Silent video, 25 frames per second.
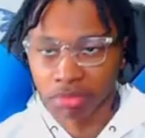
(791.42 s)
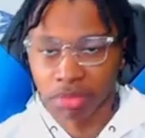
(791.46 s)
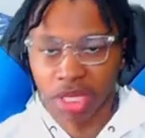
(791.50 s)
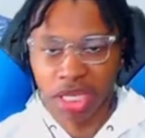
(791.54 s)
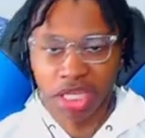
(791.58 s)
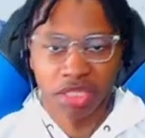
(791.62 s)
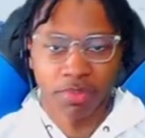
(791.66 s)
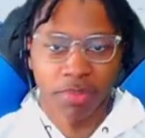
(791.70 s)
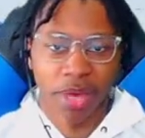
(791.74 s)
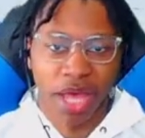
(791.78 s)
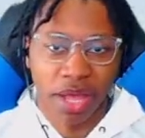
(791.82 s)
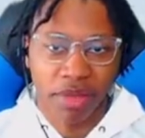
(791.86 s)

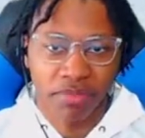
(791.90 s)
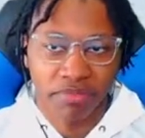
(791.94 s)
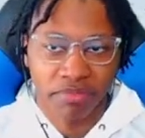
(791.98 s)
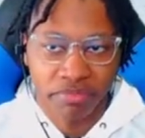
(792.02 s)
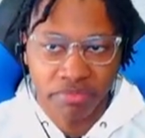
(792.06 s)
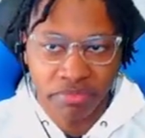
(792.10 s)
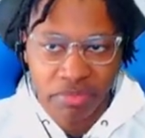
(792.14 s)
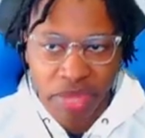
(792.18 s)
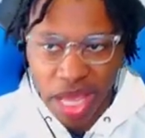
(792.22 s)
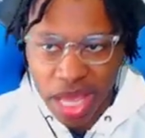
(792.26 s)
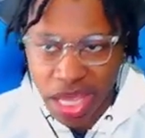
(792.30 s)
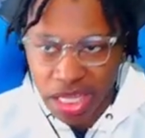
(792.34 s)
Answer
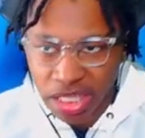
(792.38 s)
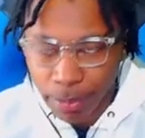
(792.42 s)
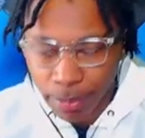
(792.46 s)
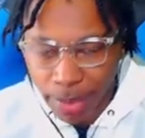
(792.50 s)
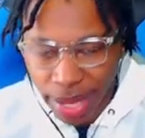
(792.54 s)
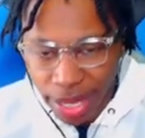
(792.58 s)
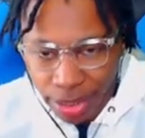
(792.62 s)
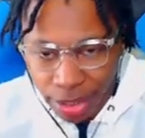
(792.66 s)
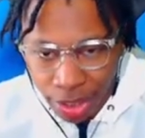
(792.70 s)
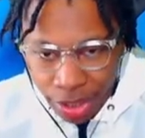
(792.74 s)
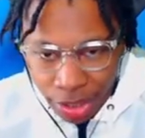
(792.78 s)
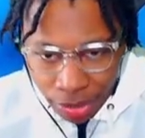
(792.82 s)
back. Answer
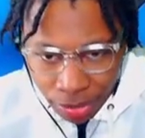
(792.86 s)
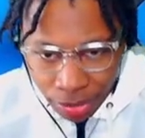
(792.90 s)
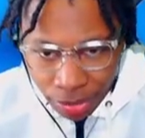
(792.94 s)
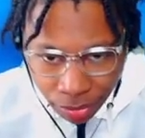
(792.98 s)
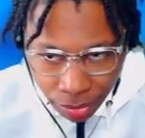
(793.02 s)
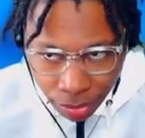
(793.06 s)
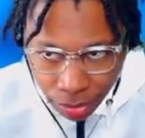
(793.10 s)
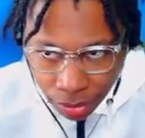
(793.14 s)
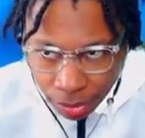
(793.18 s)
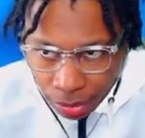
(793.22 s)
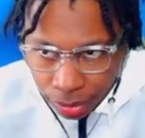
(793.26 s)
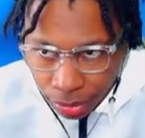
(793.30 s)
back, though.
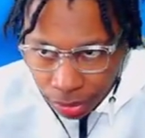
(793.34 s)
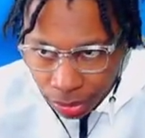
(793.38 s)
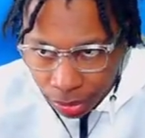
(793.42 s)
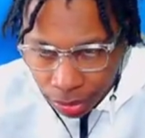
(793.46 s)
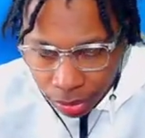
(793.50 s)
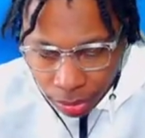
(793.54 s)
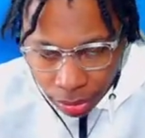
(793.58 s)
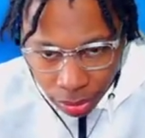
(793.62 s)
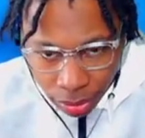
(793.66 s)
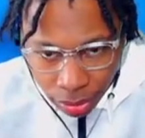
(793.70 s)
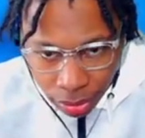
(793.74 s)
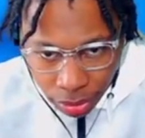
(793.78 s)

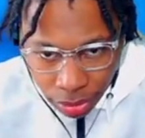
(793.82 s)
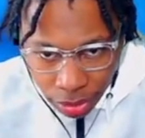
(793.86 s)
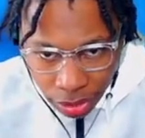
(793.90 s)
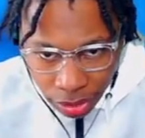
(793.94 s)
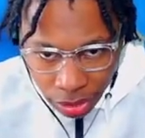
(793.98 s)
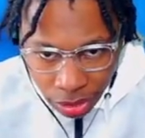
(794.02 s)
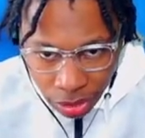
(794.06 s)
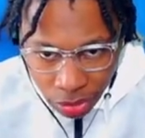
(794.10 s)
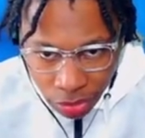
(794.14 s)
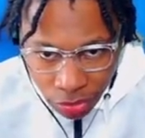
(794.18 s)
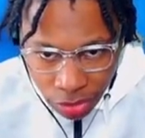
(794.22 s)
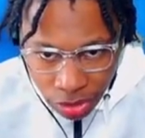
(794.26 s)
Trying
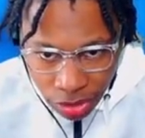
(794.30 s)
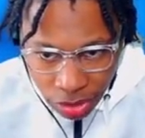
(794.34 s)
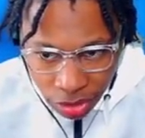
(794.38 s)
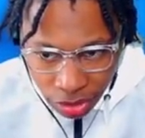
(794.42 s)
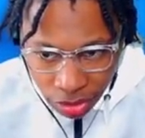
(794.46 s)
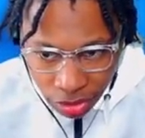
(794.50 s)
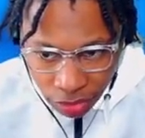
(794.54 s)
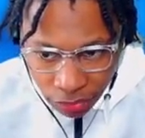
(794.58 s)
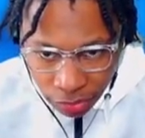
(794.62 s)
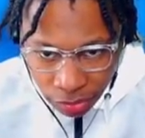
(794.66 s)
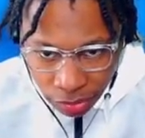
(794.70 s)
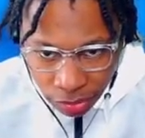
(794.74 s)
to get do a
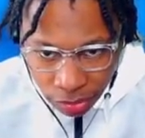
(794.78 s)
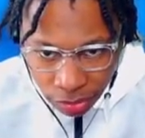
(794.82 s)
takeover.